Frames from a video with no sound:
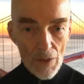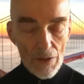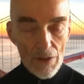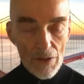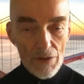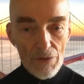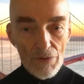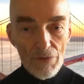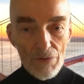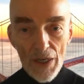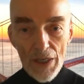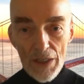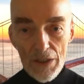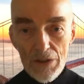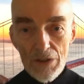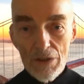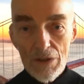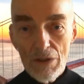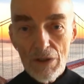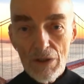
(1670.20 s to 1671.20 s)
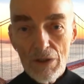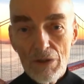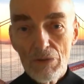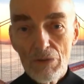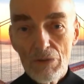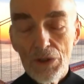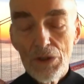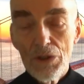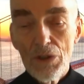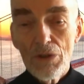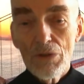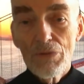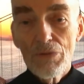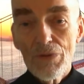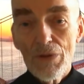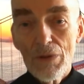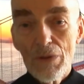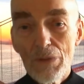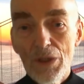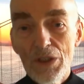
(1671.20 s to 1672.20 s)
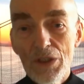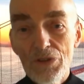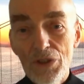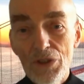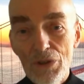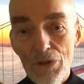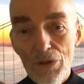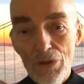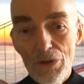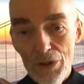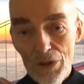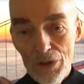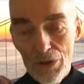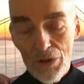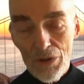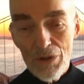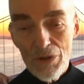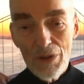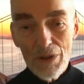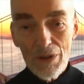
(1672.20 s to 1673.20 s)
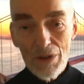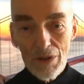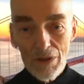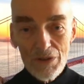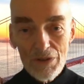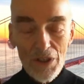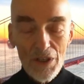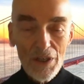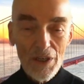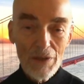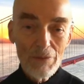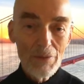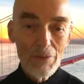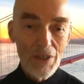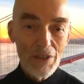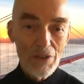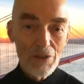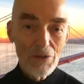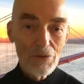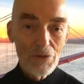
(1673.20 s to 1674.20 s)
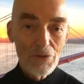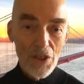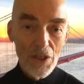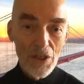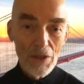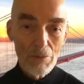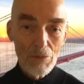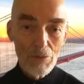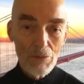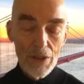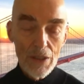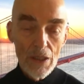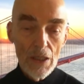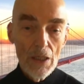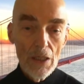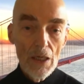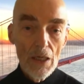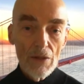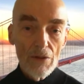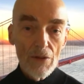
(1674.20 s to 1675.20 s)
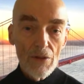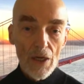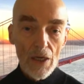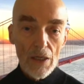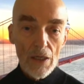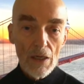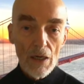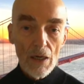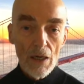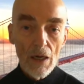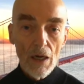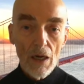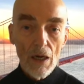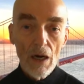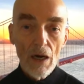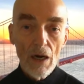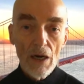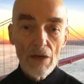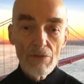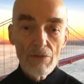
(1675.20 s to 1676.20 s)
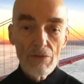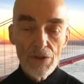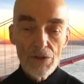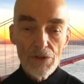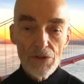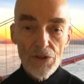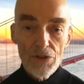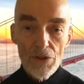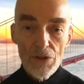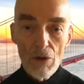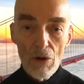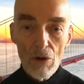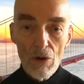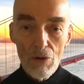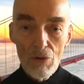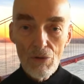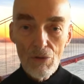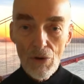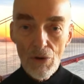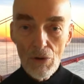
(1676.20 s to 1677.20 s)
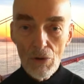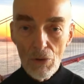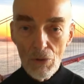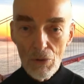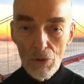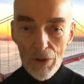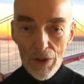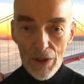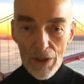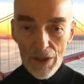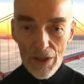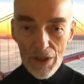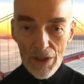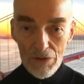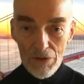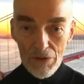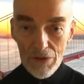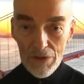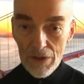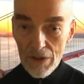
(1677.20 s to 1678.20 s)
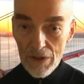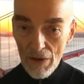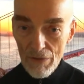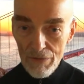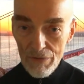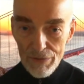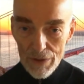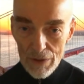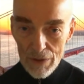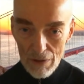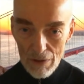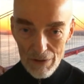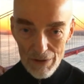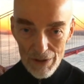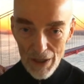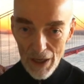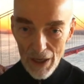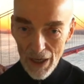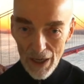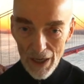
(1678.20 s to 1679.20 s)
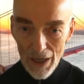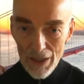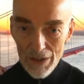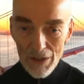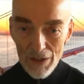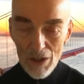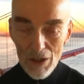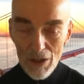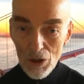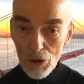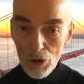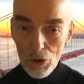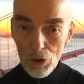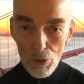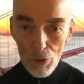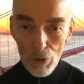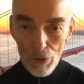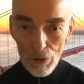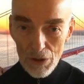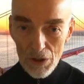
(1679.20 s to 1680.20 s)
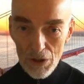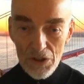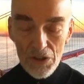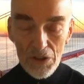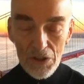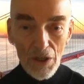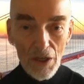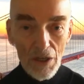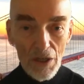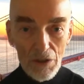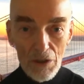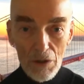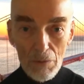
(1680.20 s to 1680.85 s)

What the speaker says: In fact, we know from his earlier time at USAMRIID that Ivins, although he definitely had quirks and